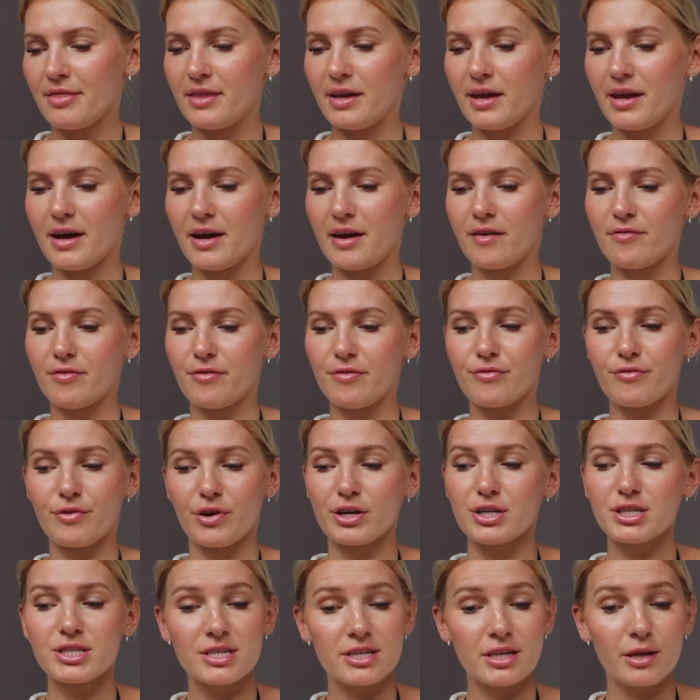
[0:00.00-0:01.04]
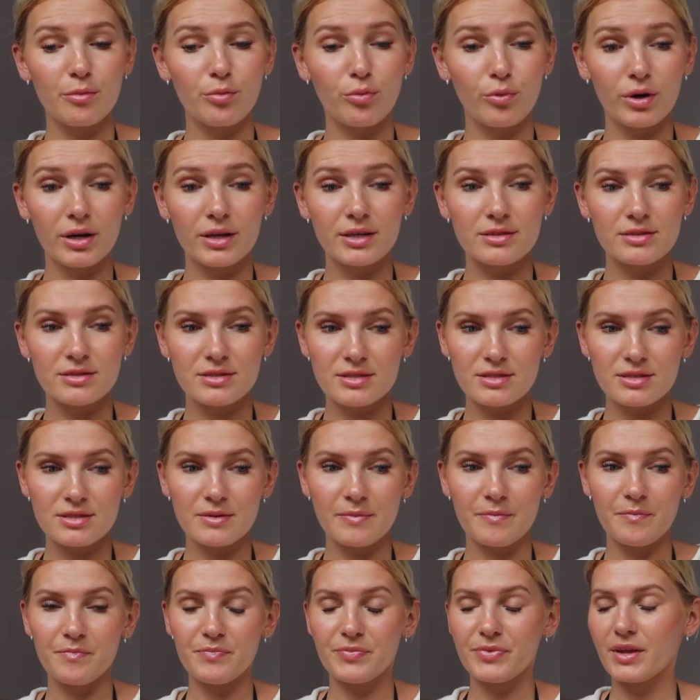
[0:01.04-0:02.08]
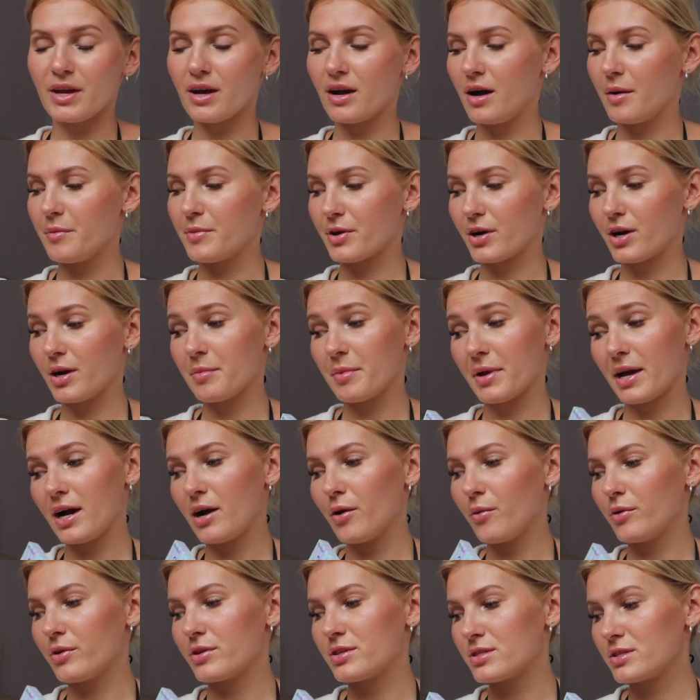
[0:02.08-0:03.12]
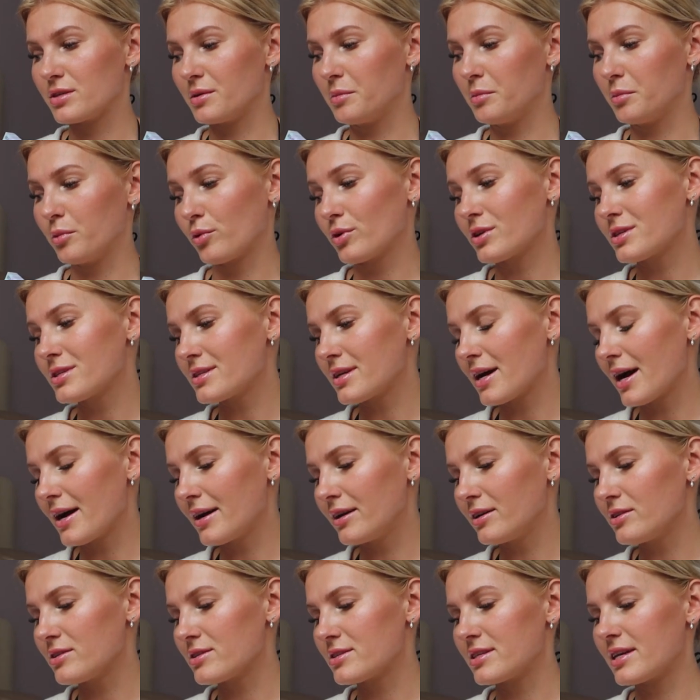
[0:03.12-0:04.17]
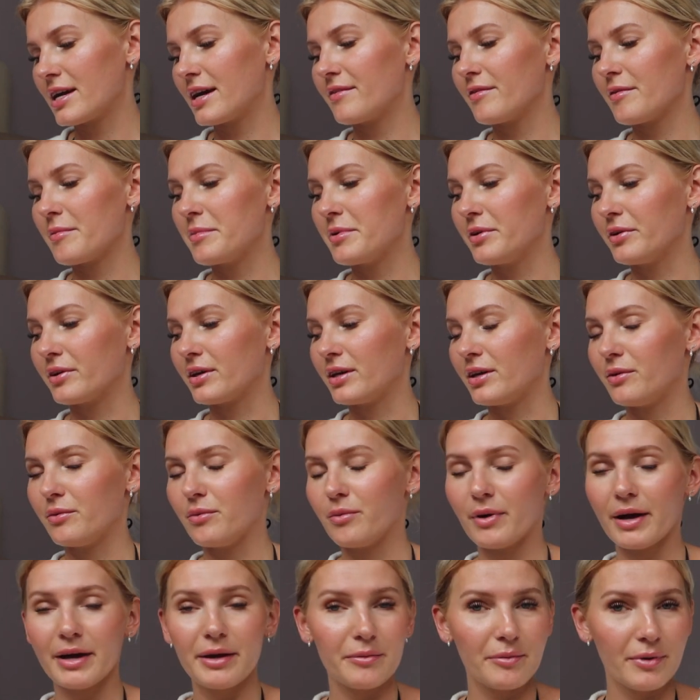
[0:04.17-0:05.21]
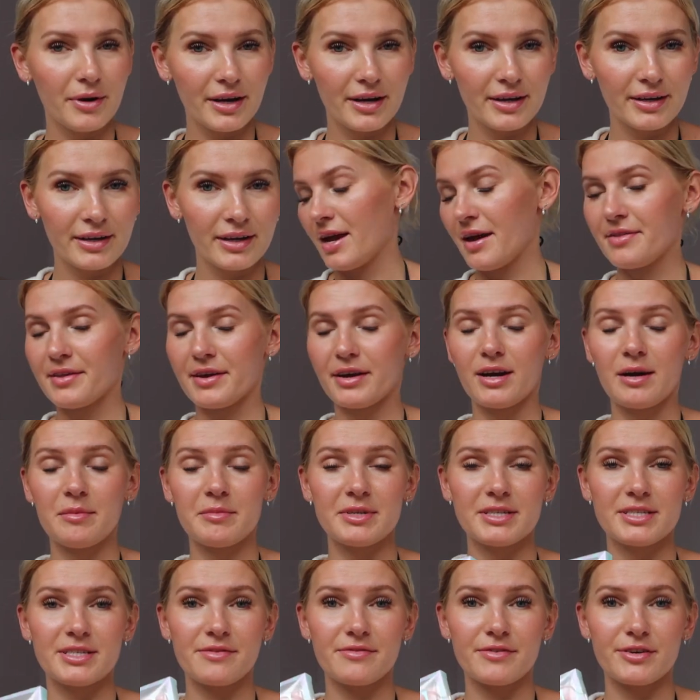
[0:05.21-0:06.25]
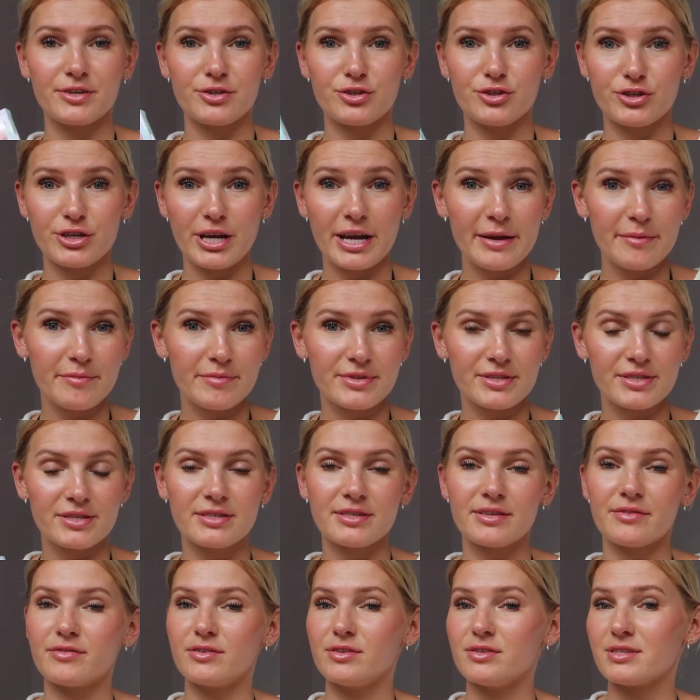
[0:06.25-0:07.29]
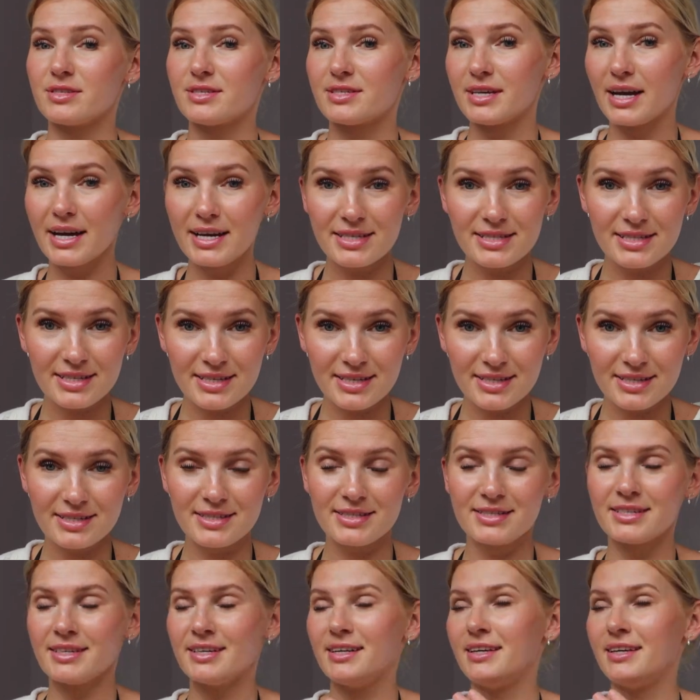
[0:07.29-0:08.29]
They have French tip ones. They're coming out with some more styles. They have a milky white one, and they come in different shapes, different sizes.